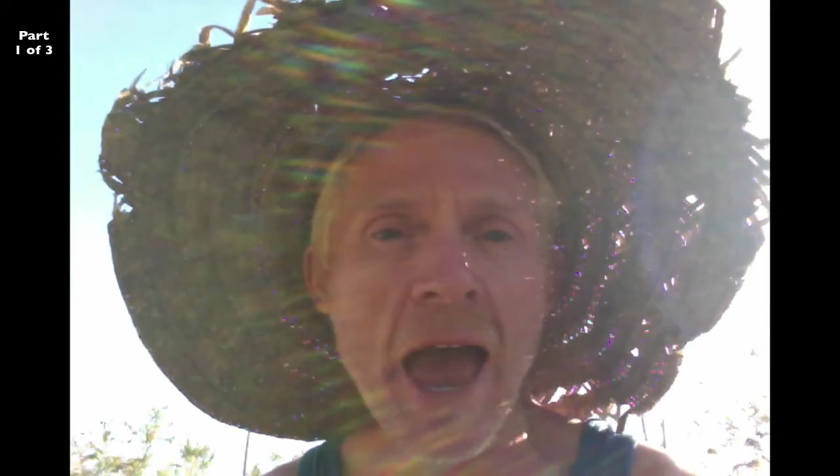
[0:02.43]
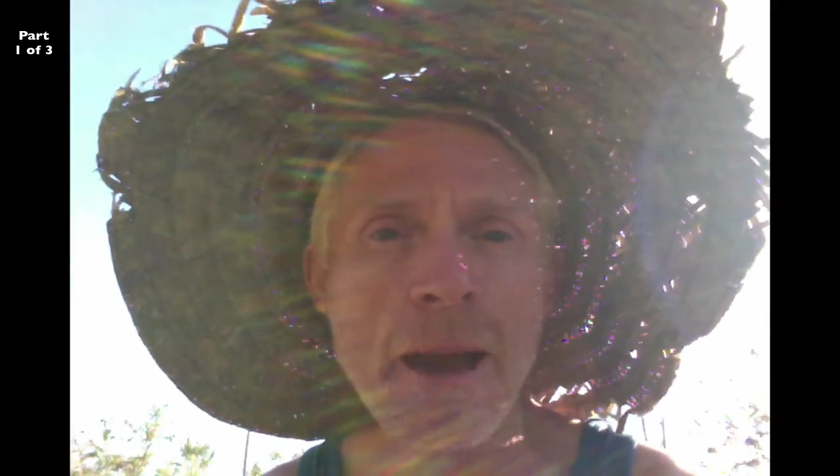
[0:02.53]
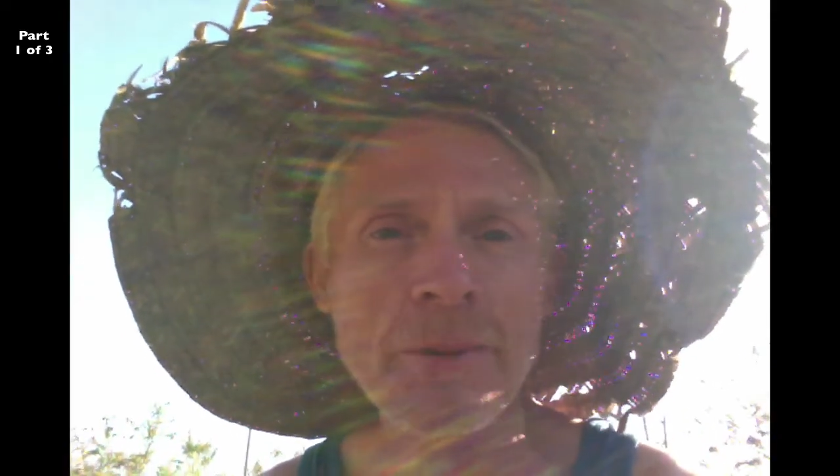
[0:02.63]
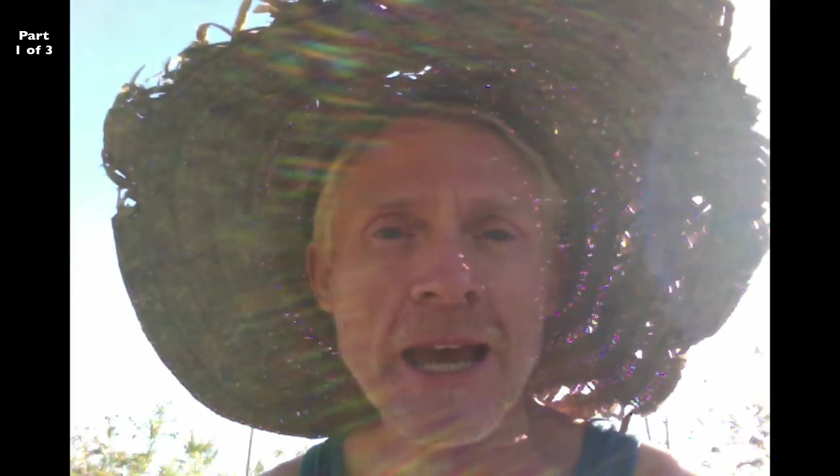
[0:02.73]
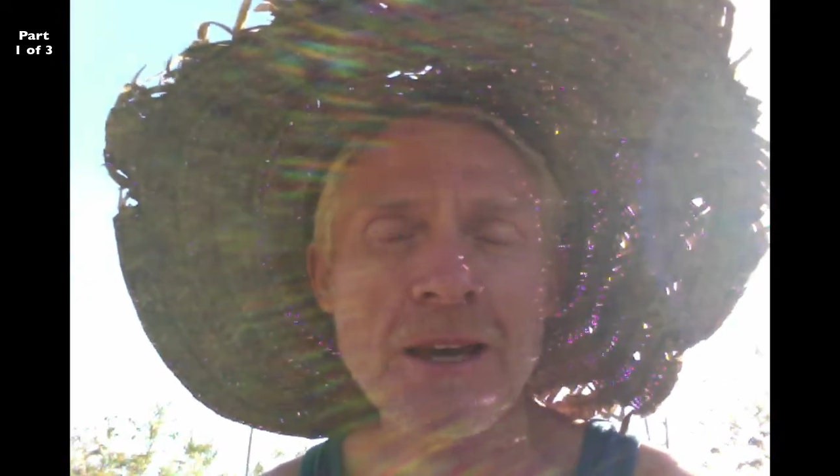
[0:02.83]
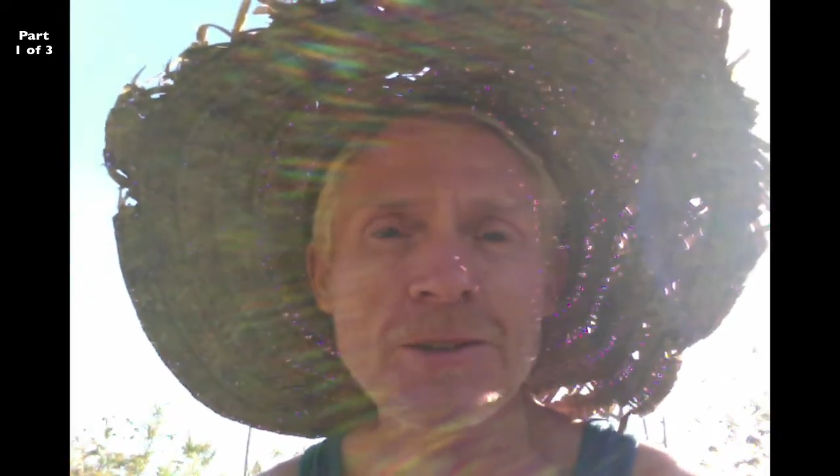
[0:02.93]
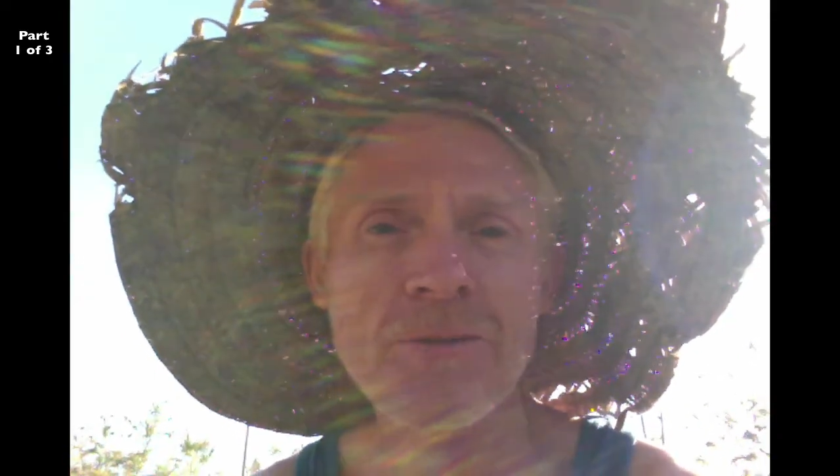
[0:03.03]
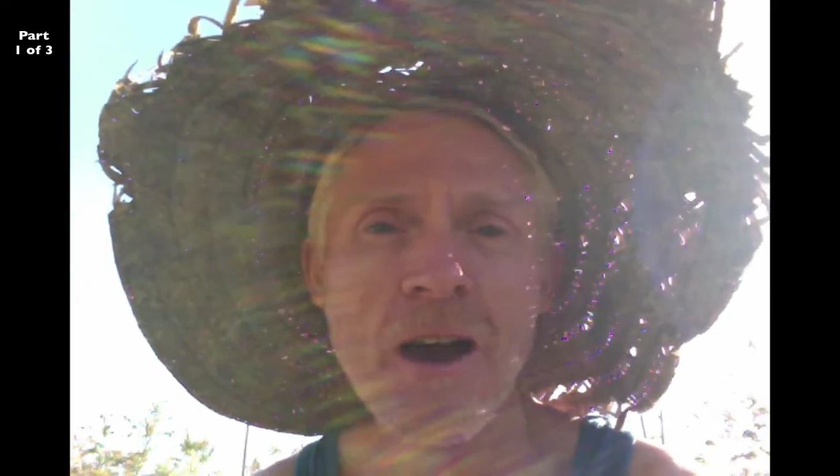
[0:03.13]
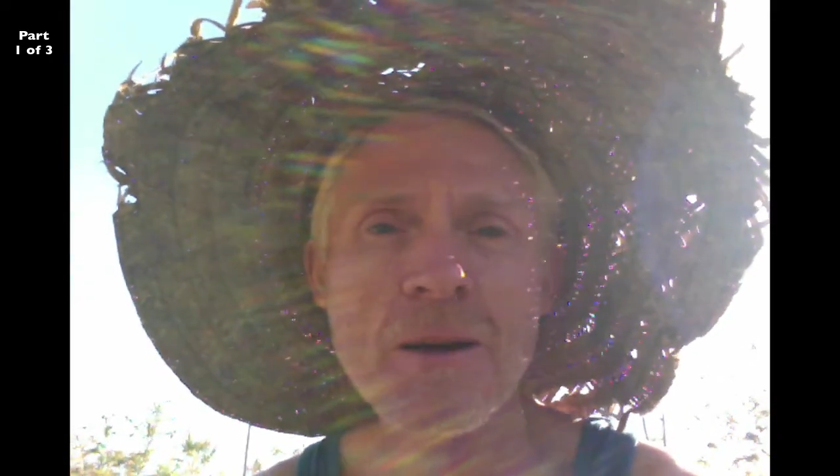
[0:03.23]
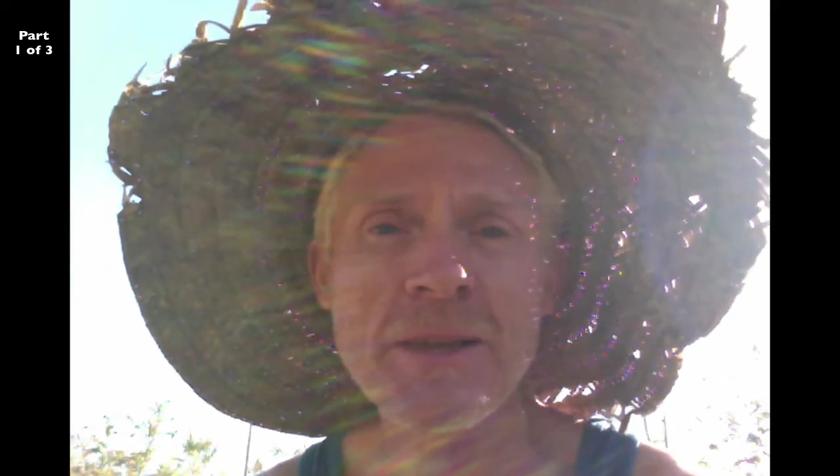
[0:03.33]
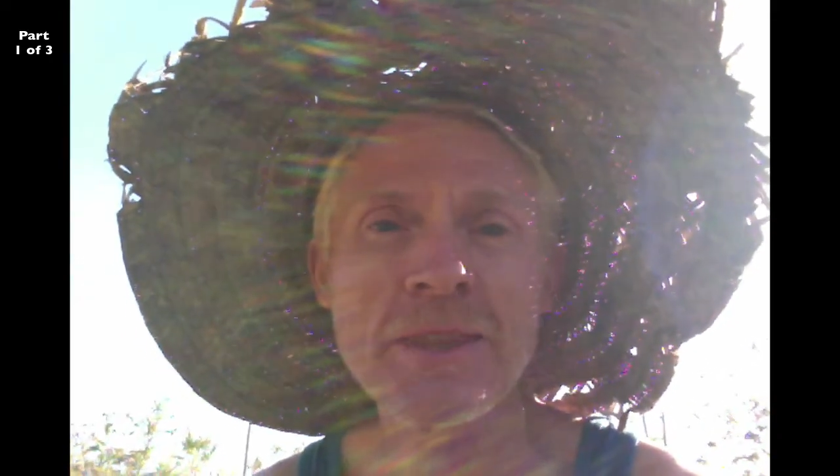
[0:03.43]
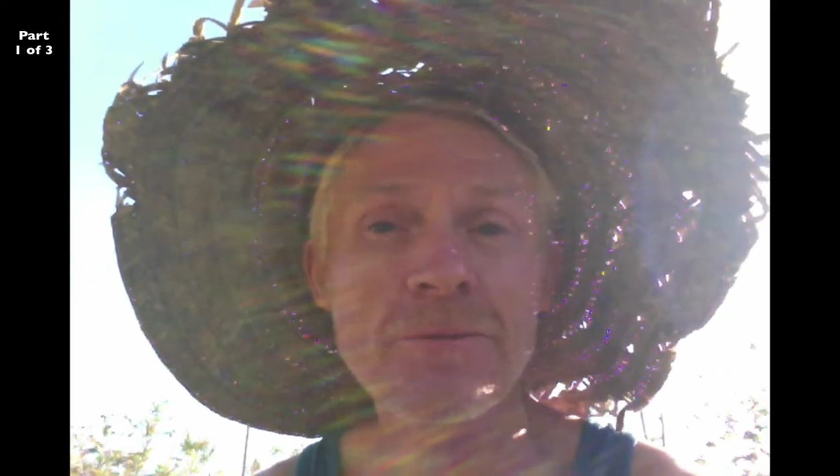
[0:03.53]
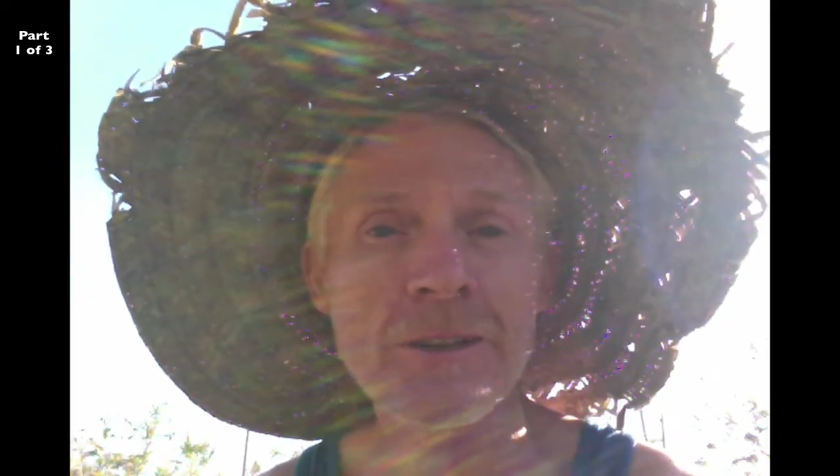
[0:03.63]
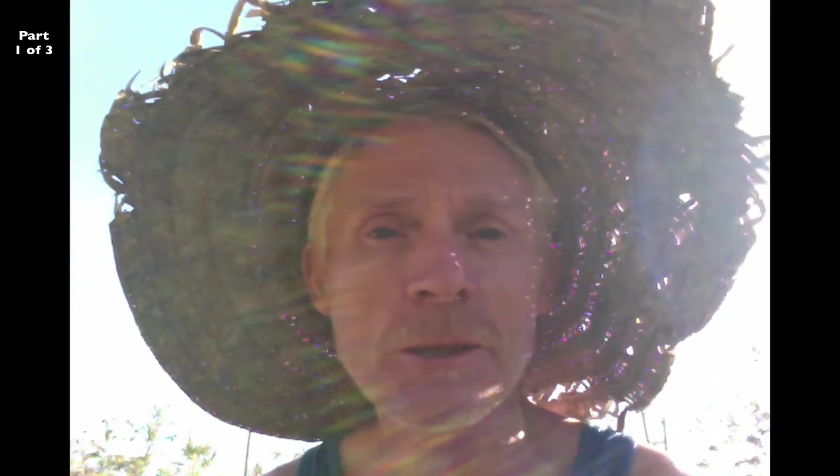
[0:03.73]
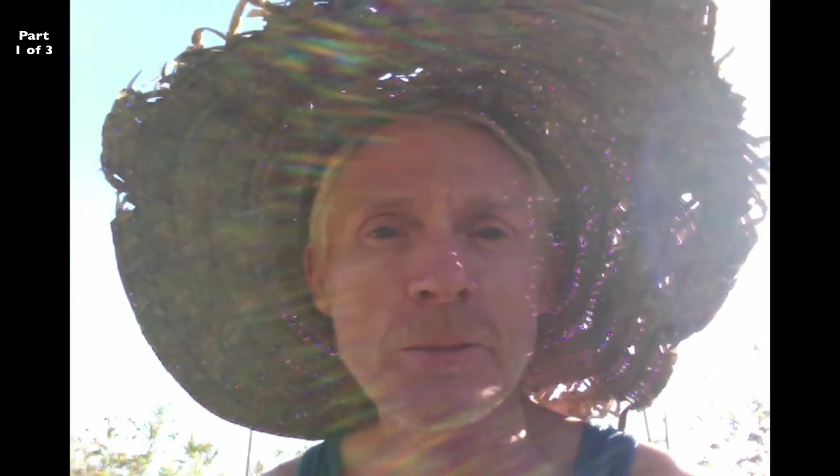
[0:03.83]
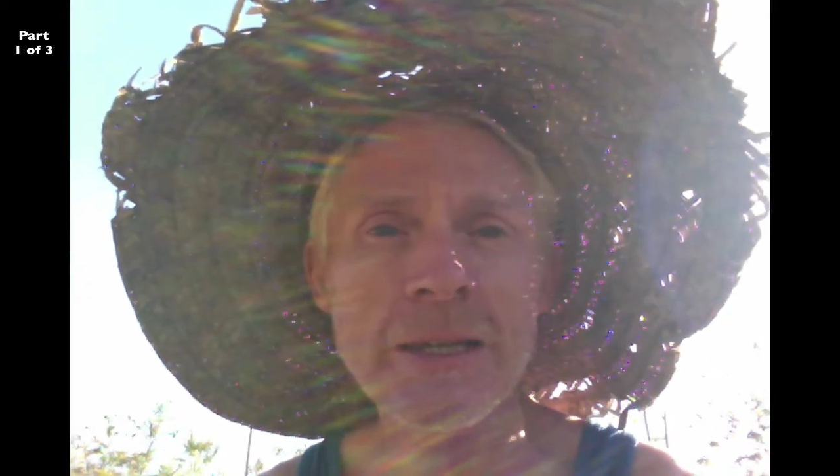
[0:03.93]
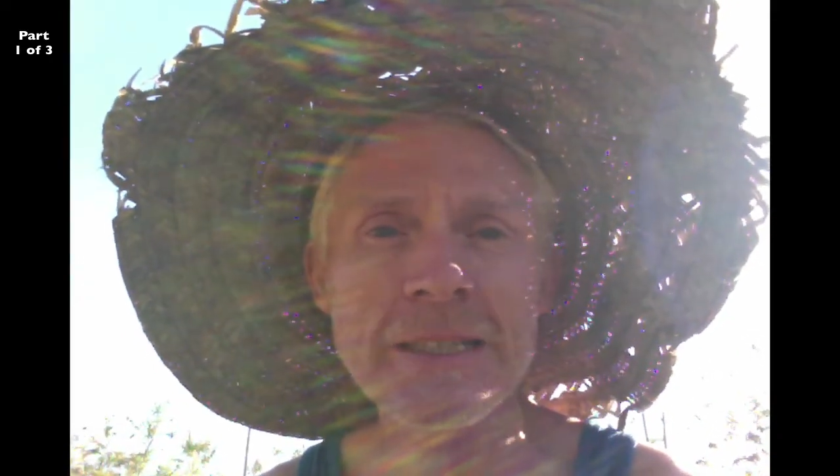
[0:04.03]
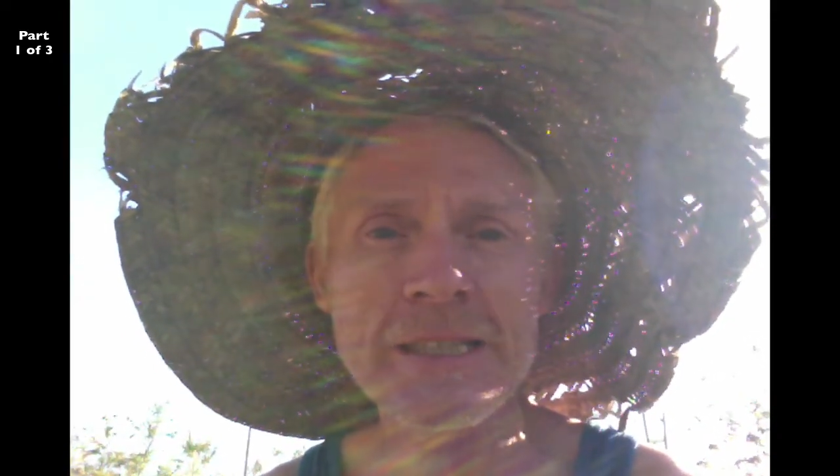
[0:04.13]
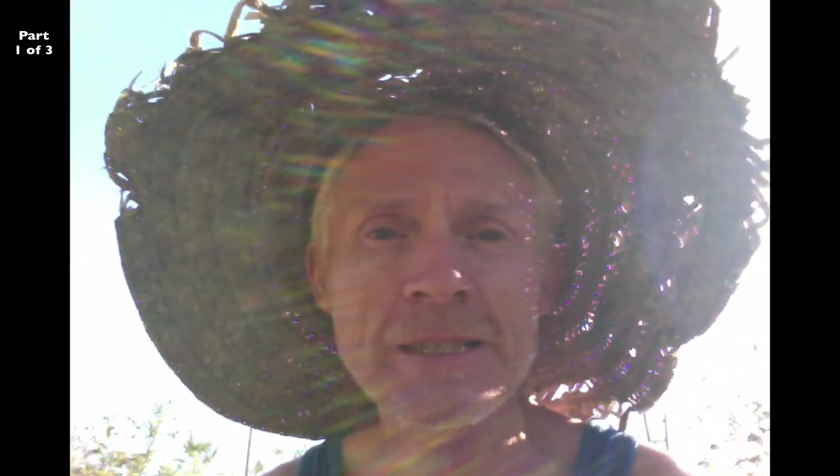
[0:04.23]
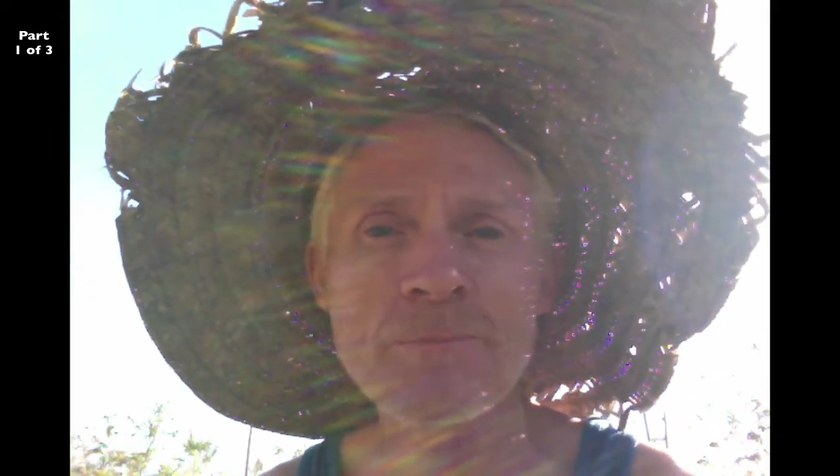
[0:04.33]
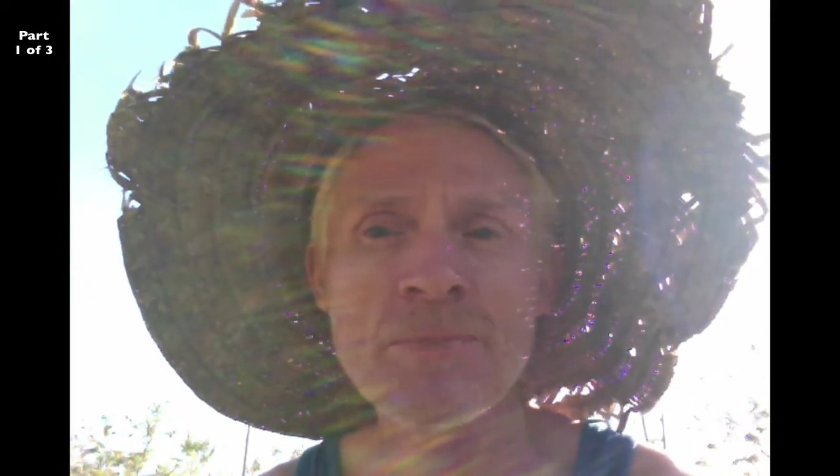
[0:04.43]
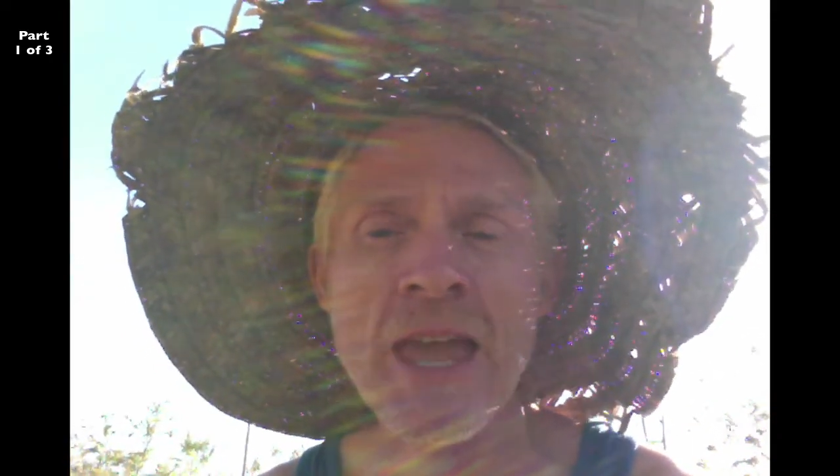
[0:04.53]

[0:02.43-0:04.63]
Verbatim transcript: Happy House Farm in the Philippines.